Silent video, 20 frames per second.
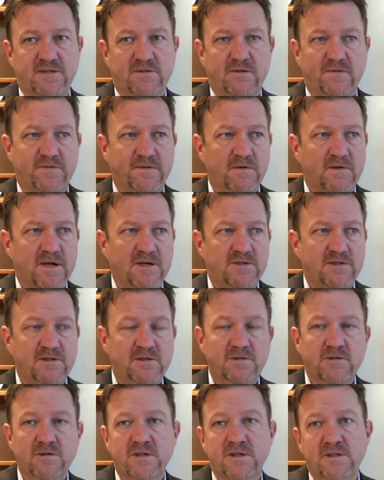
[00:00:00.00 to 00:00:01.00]
So if you're actually
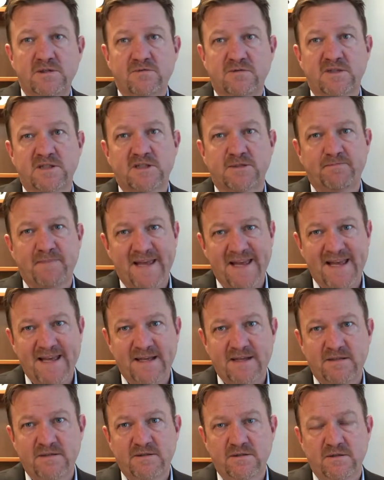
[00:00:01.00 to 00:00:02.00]
looking to
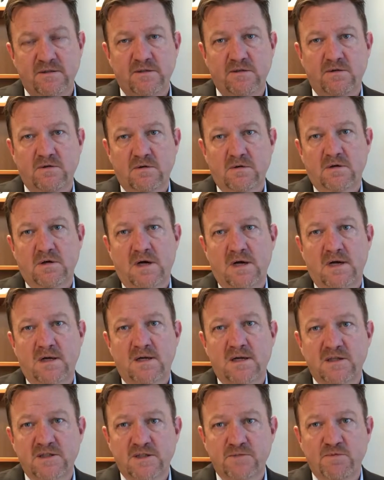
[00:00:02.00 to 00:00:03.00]
expand your
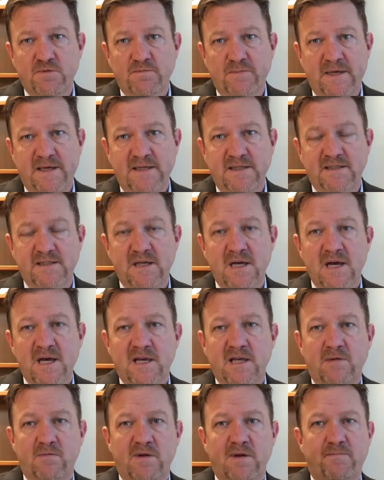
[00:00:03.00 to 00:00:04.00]
customer base,
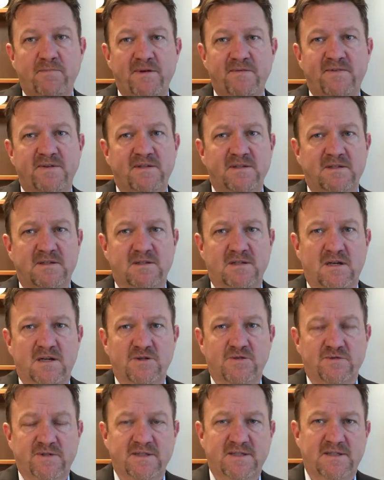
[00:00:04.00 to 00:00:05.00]
you want to pivot into
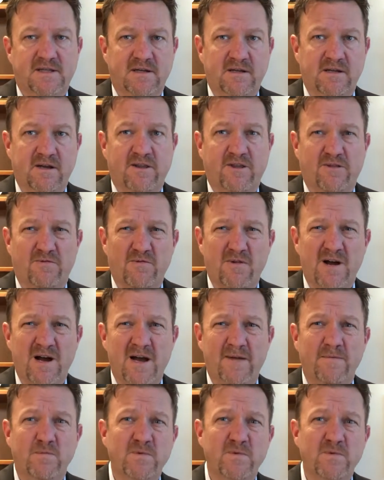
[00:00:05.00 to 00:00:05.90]
countries that are going to thrive.